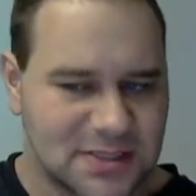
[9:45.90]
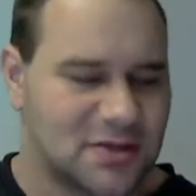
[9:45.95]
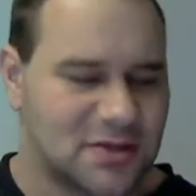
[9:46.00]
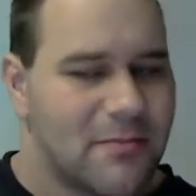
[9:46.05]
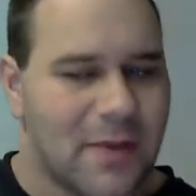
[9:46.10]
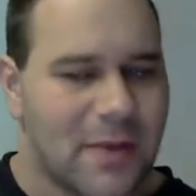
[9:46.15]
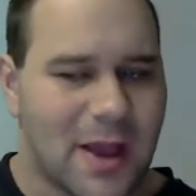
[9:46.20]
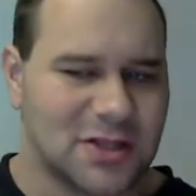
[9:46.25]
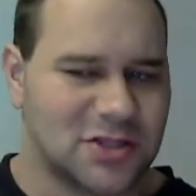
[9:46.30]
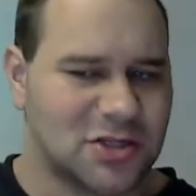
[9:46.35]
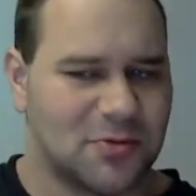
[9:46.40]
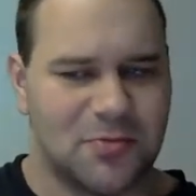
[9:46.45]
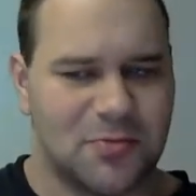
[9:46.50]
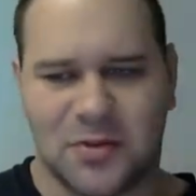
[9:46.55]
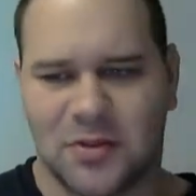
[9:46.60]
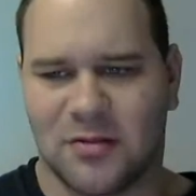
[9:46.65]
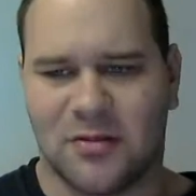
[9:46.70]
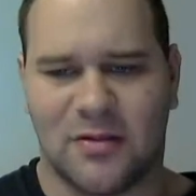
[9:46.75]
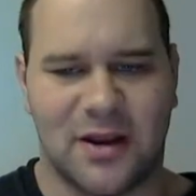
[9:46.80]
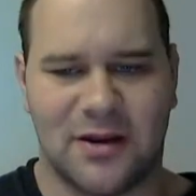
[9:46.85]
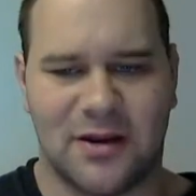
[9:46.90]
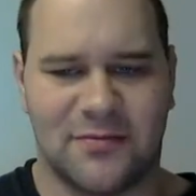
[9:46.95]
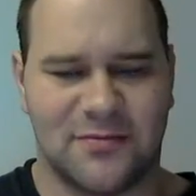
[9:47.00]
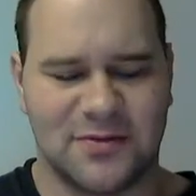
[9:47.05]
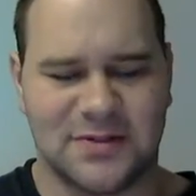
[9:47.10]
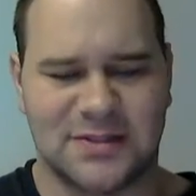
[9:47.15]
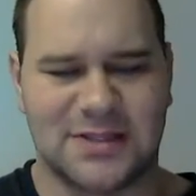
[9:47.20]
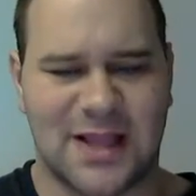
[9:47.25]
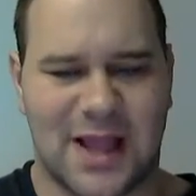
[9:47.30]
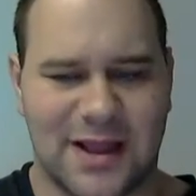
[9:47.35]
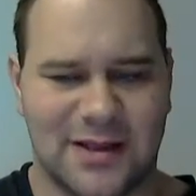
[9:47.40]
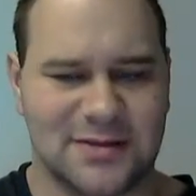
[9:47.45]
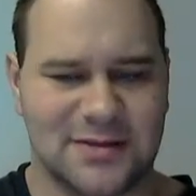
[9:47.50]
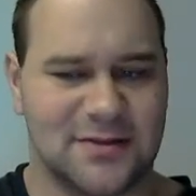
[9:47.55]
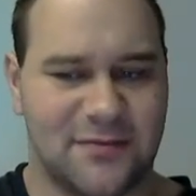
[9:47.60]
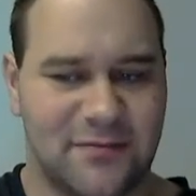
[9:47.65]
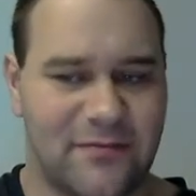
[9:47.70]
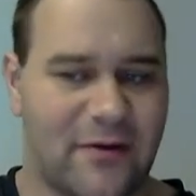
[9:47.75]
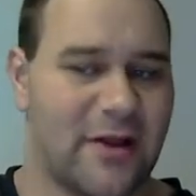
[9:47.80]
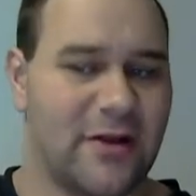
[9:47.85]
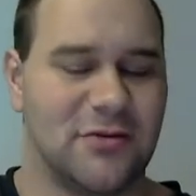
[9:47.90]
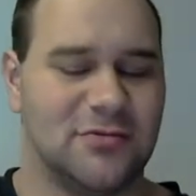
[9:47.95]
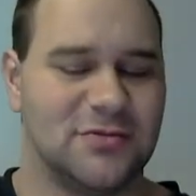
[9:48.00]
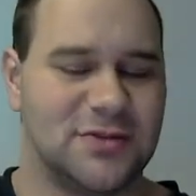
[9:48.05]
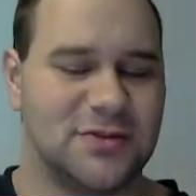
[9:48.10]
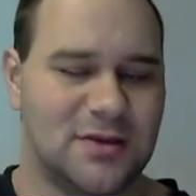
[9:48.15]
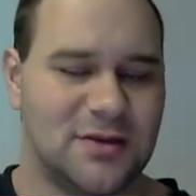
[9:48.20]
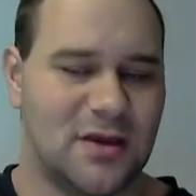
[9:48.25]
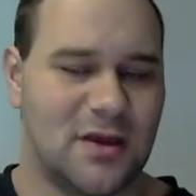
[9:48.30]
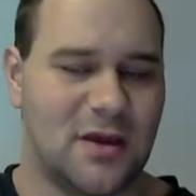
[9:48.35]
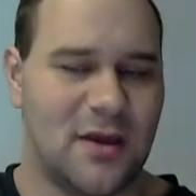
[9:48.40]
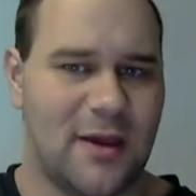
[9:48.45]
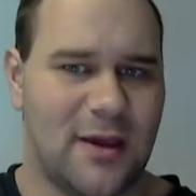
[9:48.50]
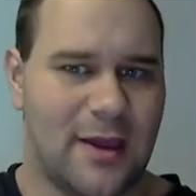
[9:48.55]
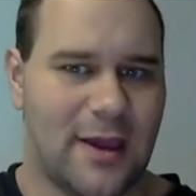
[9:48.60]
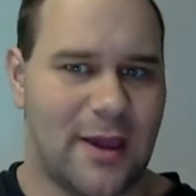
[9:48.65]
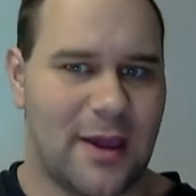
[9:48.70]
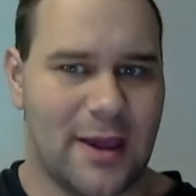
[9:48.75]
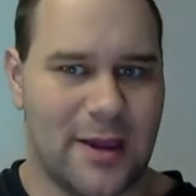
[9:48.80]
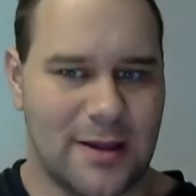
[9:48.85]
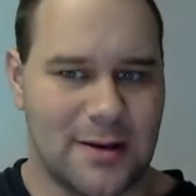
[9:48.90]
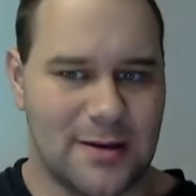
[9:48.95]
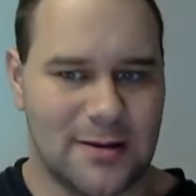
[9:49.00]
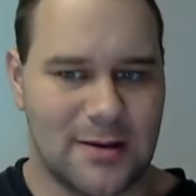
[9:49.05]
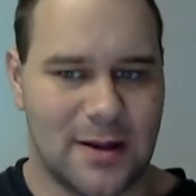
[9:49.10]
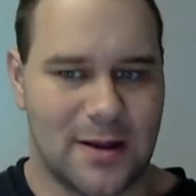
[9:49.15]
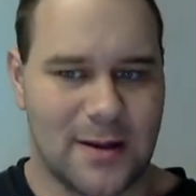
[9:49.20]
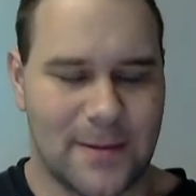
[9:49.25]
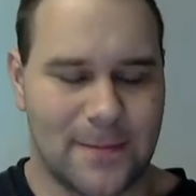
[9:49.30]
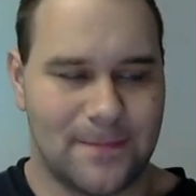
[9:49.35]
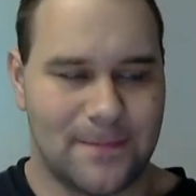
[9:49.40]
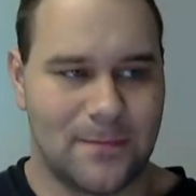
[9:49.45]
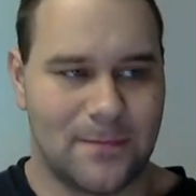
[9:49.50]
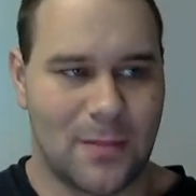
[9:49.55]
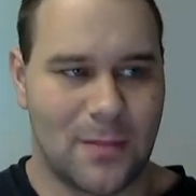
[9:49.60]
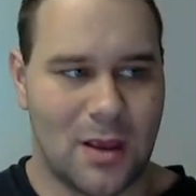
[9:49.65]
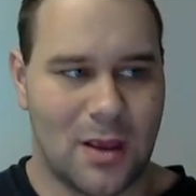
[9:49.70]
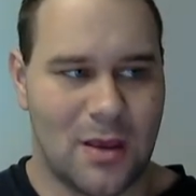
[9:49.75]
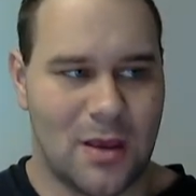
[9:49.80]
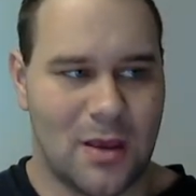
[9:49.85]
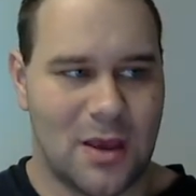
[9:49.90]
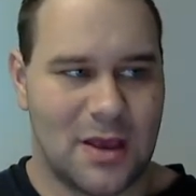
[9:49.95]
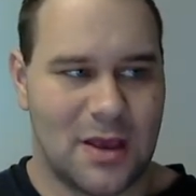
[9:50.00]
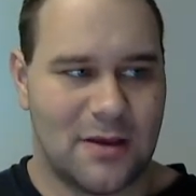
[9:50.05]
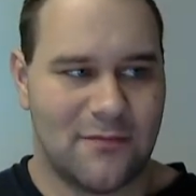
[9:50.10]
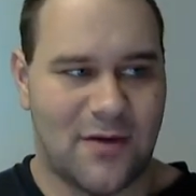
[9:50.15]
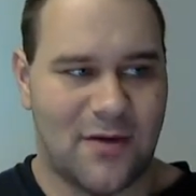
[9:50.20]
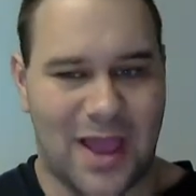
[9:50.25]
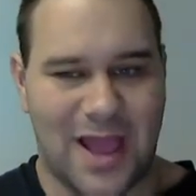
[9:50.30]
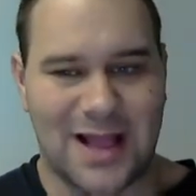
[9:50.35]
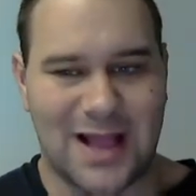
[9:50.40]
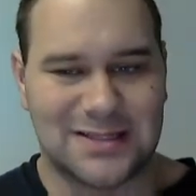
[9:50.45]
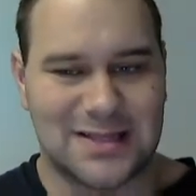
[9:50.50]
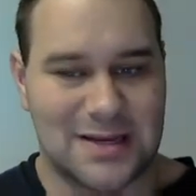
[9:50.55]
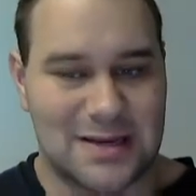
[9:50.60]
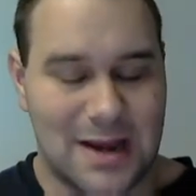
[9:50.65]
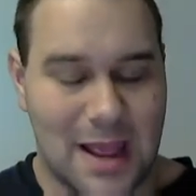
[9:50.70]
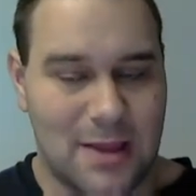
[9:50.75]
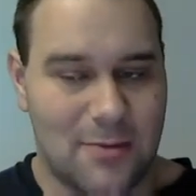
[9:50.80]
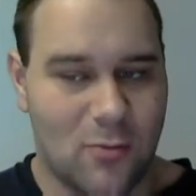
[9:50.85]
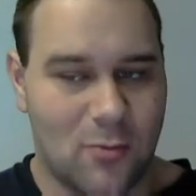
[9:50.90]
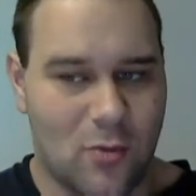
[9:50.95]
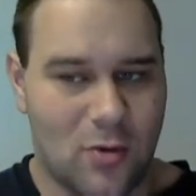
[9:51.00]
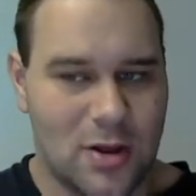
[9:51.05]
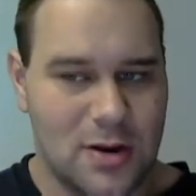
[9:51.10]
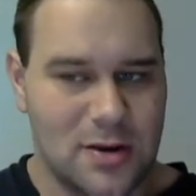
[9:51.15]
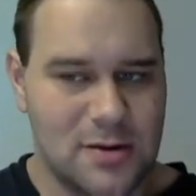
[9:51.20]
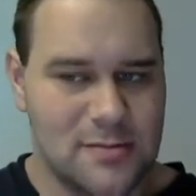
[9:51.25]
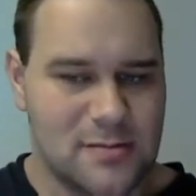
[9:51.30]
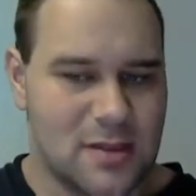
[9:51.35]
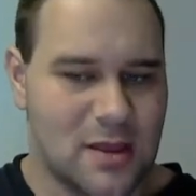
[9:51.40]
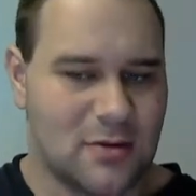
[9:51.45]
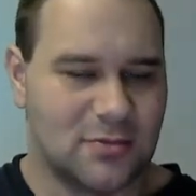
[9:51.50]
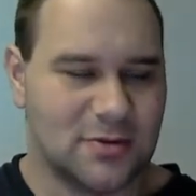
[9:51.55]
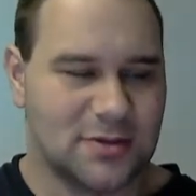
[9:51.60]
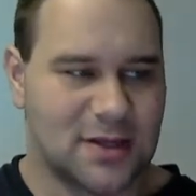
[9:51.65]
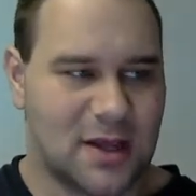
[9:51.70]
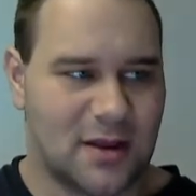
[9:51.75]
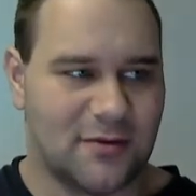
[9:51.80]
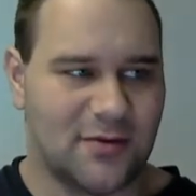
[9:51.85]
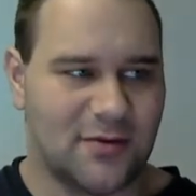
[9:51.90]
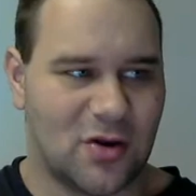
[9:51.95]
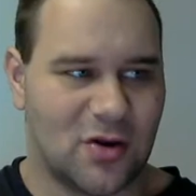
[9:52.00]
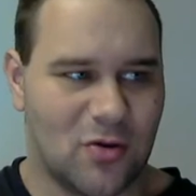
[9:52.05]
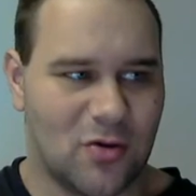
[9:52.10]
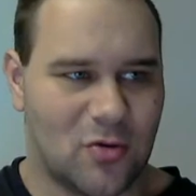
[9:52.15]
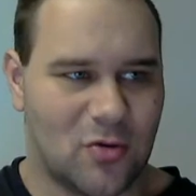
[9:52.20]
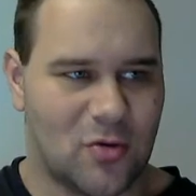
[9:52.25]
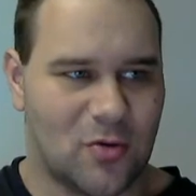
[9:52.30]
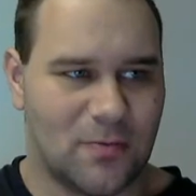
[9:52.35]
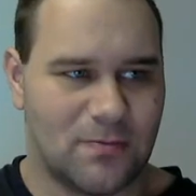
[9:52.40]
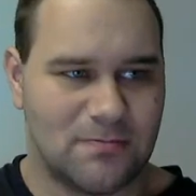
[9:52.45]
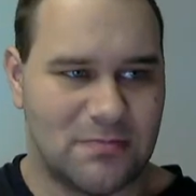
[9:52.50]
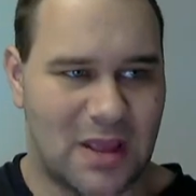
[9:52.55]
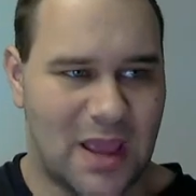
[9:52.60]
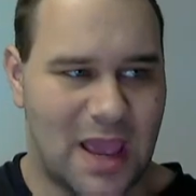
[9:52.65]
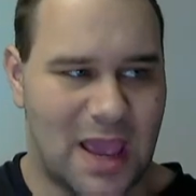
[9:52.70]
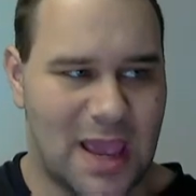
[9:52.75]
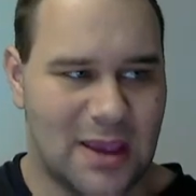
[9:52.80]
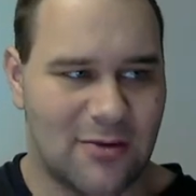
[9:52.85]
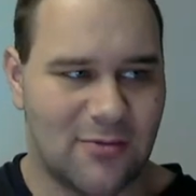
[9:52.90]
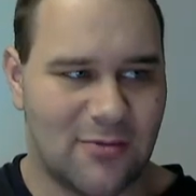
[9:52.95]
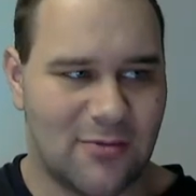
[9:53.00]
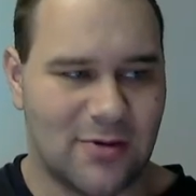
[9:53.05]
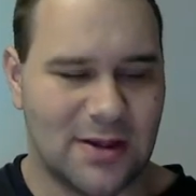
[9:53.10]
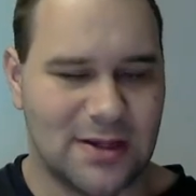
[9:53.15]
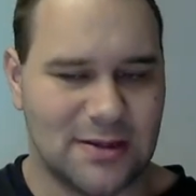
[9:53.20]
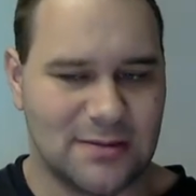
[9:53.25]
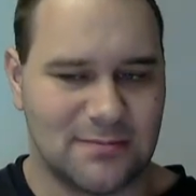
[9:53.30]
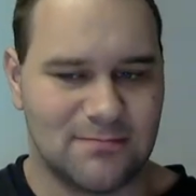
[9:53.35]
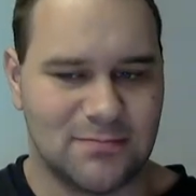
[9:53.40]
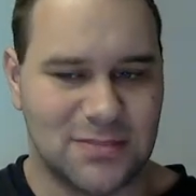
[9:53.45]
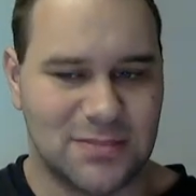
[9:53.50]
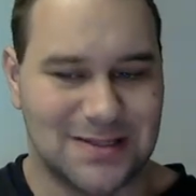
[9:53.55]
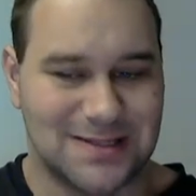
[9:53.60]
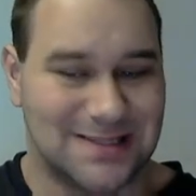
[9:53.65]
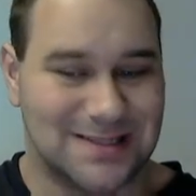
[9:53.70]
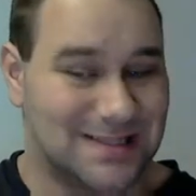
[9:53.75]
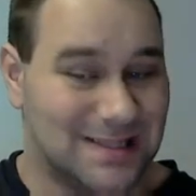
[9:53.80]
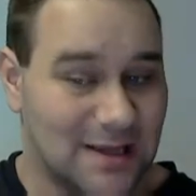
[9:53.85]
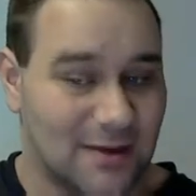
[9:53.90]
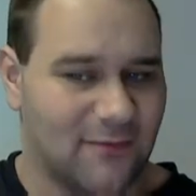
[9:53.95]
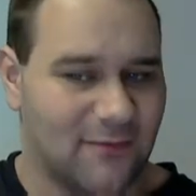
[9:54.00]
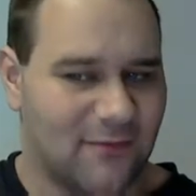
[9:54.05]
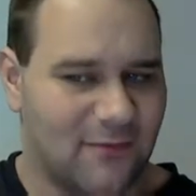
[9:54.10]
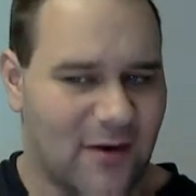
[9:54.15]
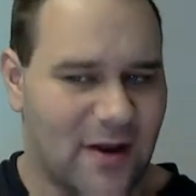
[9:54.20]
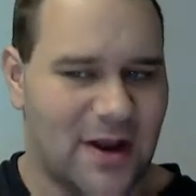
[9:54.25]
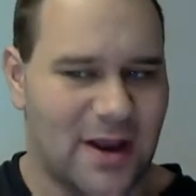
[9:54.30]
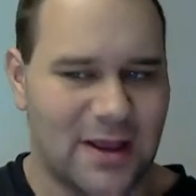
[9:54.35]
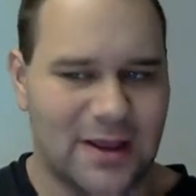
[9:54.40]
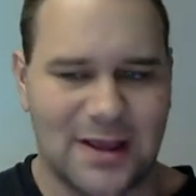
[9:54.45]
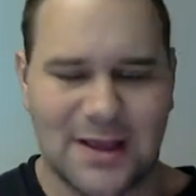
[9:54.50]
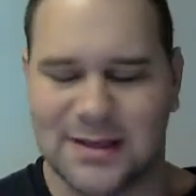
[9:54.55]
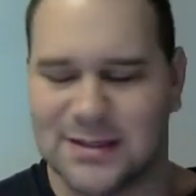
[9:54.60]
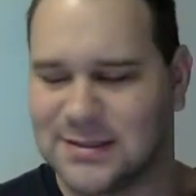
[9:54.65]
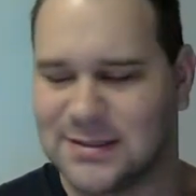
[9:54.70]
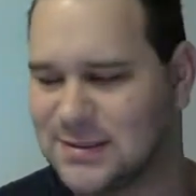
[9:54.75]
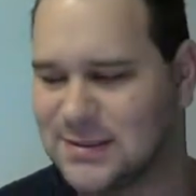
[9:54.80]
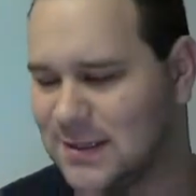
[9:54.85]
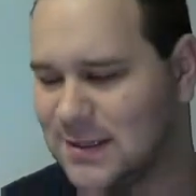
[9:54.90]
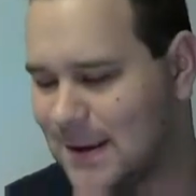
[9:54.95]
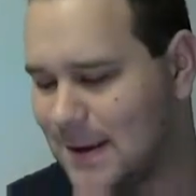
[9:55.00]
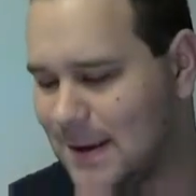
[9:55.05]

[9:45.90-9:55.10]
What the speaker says: matchup with a lot of different styles of fighters. And if I had to name one that I was kind of hankering to see him fight, I guess